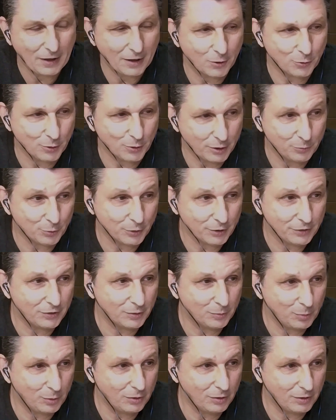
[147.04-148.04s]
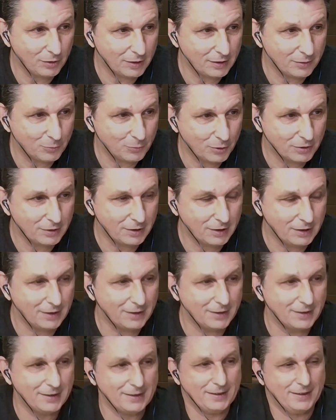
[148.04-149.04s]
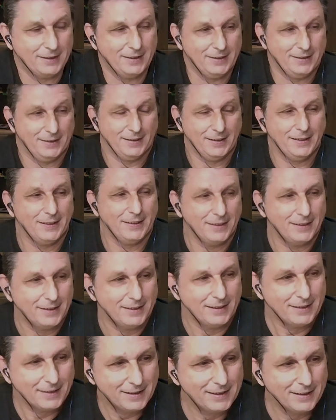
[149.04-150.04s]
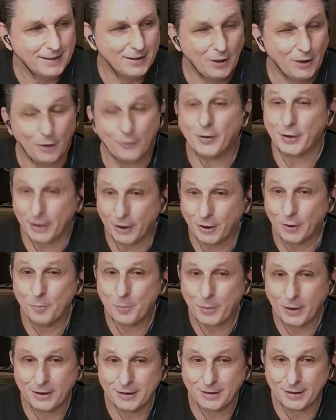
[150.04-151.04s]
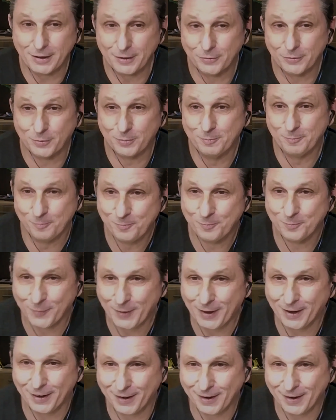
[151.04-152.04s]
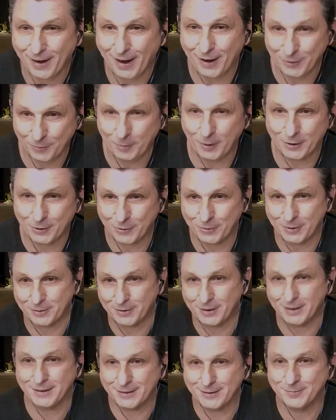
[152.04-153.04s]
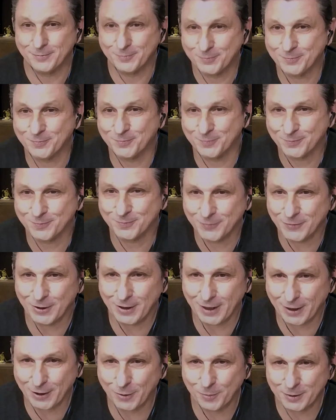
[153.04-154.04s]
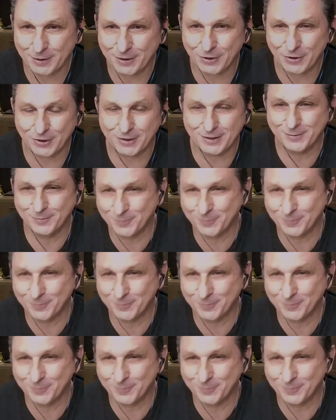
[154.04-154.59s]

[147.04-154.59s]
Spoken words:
Great principle, and what a very competitive aspect to it, right? You like competition?